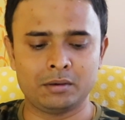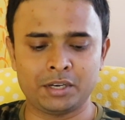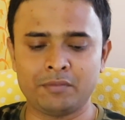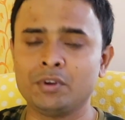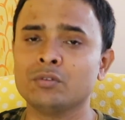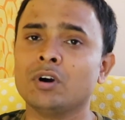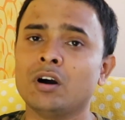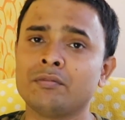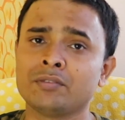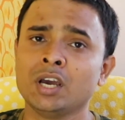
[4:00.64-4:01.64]
review
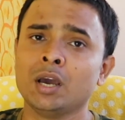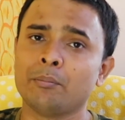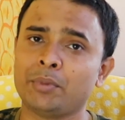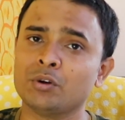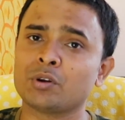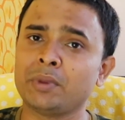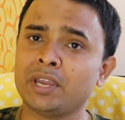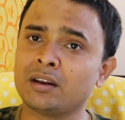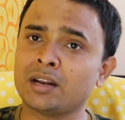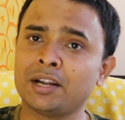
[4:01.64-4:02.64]
of PureMe
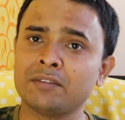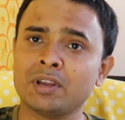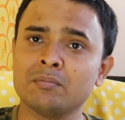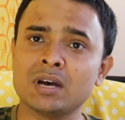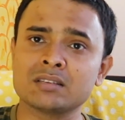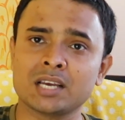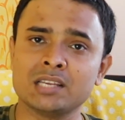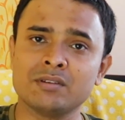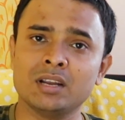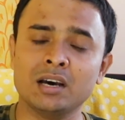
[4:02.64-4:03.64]
N95 mask
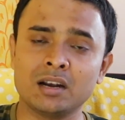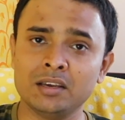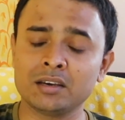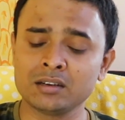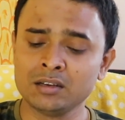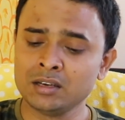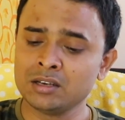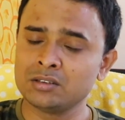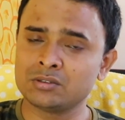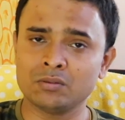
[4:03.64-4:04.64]
as well earlier.
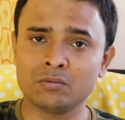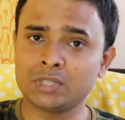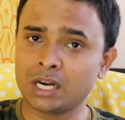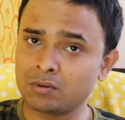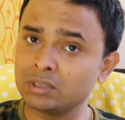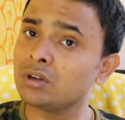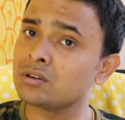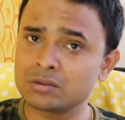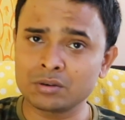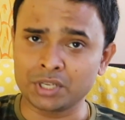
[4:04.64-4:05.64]
So that was
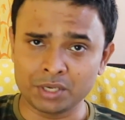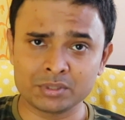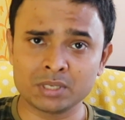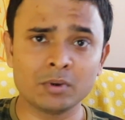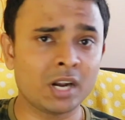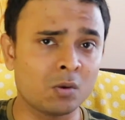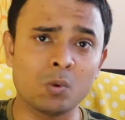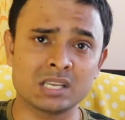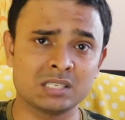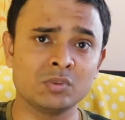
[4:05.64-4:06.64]
also reusable and
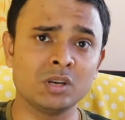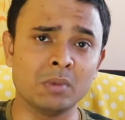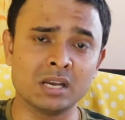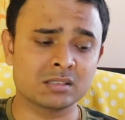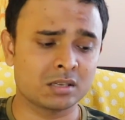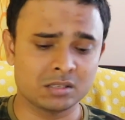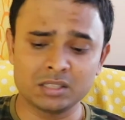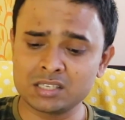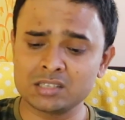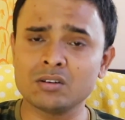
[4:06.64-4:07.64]
washable mask. So
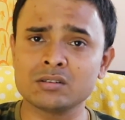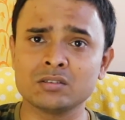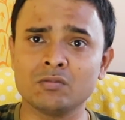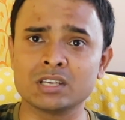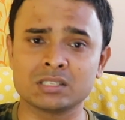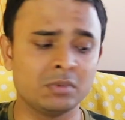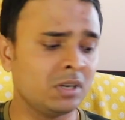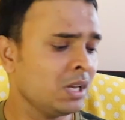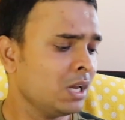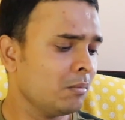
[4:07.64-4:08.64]
this is also
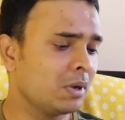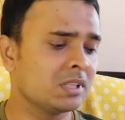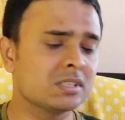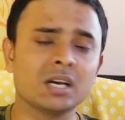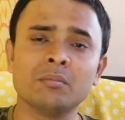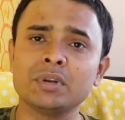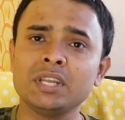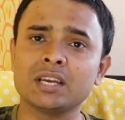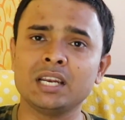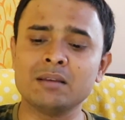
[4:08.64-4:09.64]
washable, but this
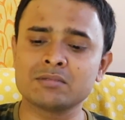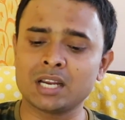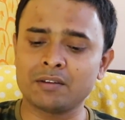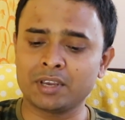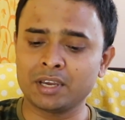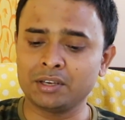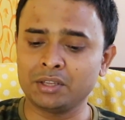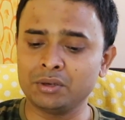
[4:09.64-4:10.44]
company claims that we can